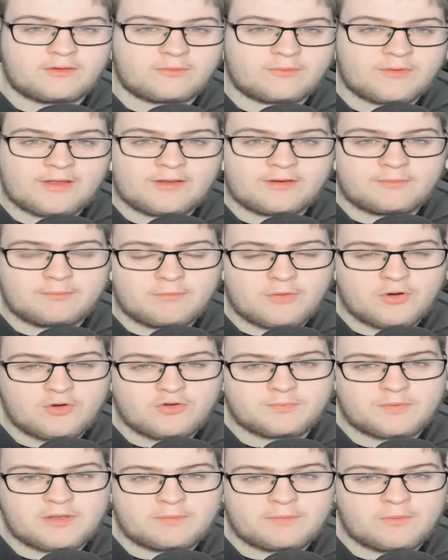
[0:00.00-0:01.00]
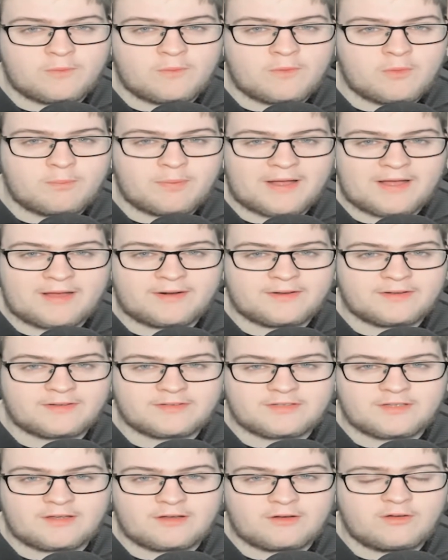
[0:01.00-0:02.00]
the red, most people will panic
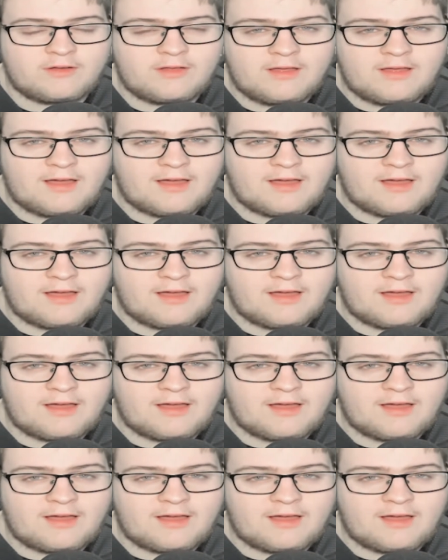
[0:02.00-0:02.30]
sell,